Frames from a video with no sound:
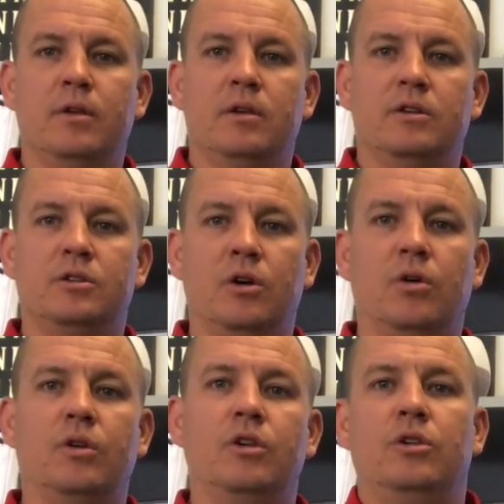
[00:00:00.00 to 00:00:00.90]

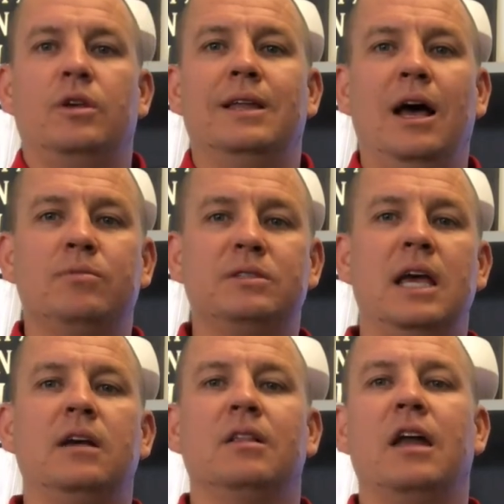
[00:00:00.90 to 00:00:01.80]
So it helps
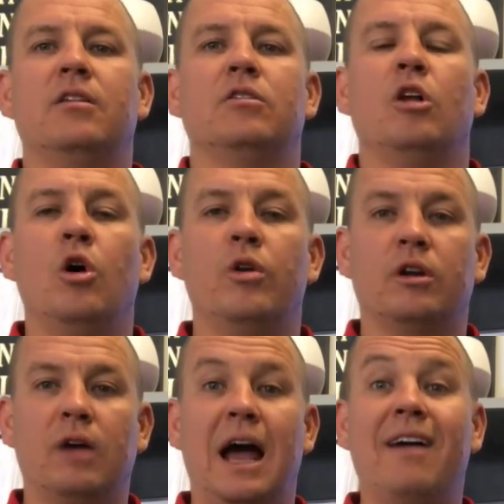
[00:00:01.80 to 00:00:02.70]
take a lot of the load of
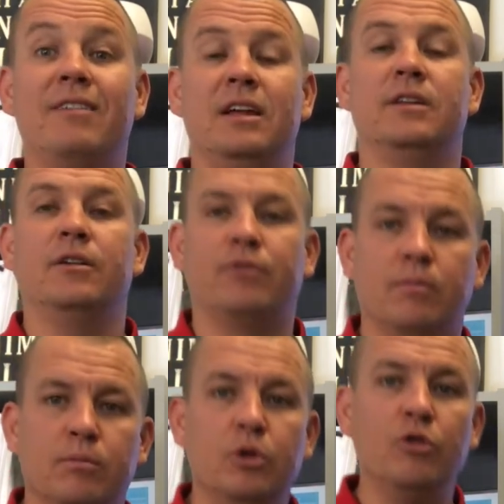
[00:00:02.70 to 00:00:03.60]
gravity and
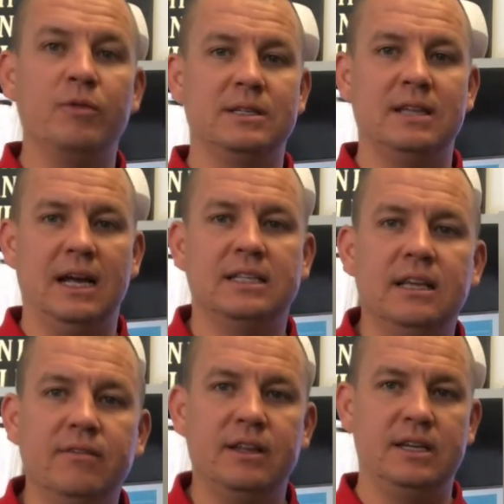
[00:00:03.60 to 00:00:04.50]
different movements and
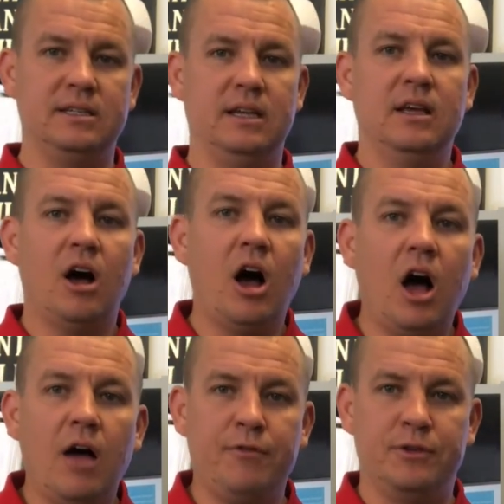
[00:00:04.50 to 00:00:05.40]
activities
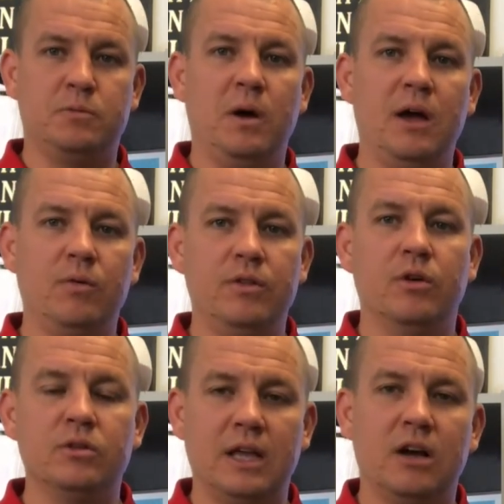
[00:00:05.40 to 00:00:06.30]
off the spine when
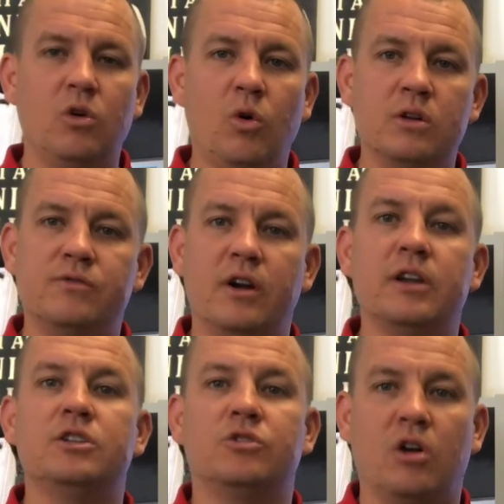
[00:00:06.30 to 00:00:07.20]
that core is
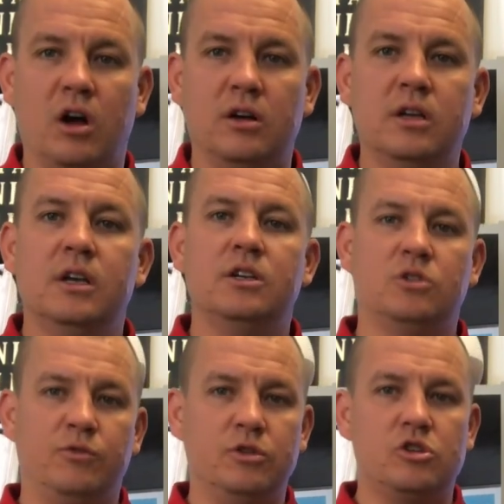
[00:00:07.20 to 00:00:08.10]
very strong.
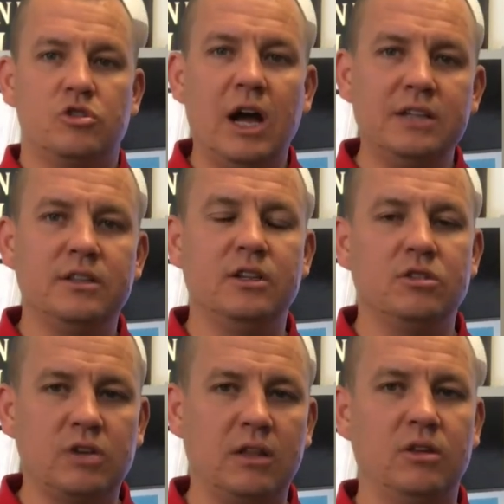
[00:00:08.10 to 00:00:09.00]
So if you stretch and then you
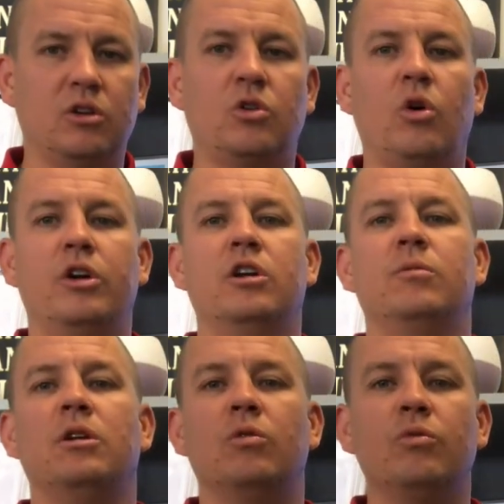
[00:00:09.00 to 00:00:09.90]
strengthen your core, you're going to
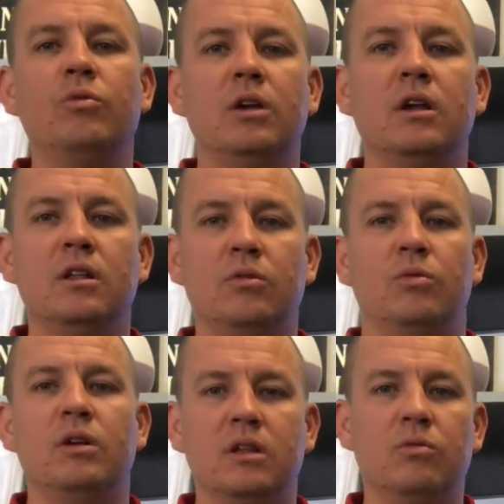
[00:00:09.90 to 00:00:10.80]
be in a really,
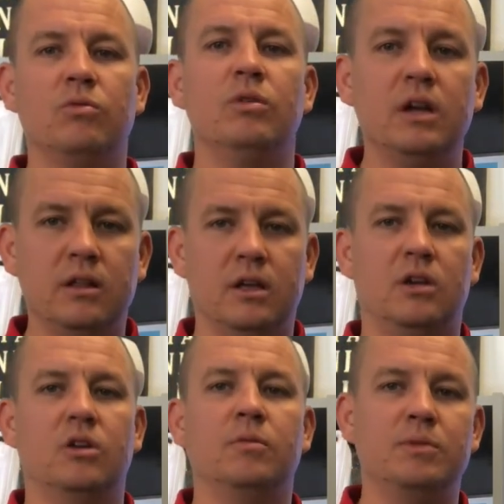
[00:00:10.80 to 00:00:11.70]
really, really
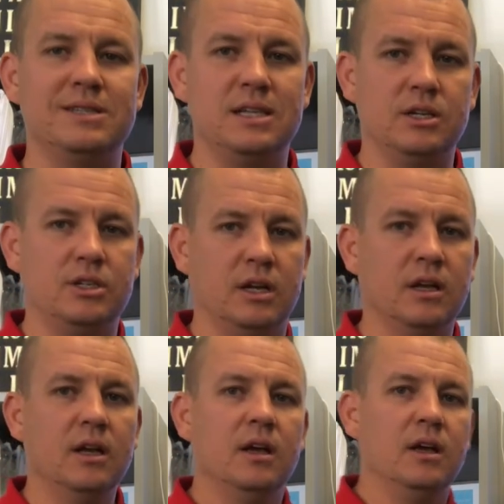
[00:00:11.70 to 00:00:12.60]
good position
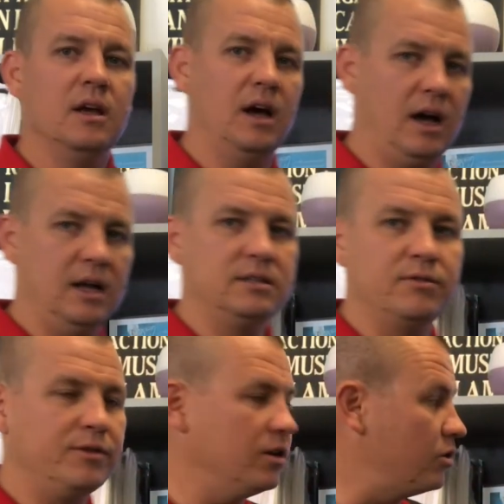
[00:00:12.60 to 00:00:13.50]
to
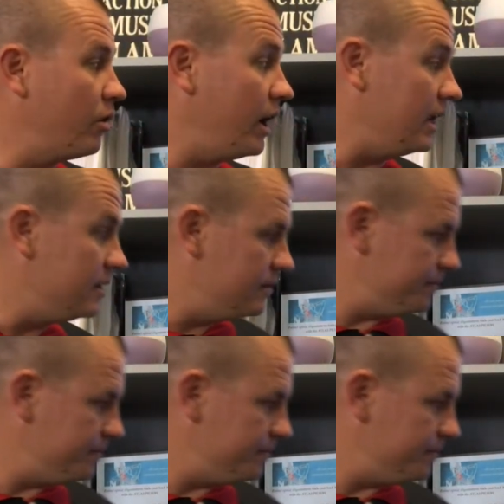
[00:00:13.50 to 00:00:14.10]
feel great.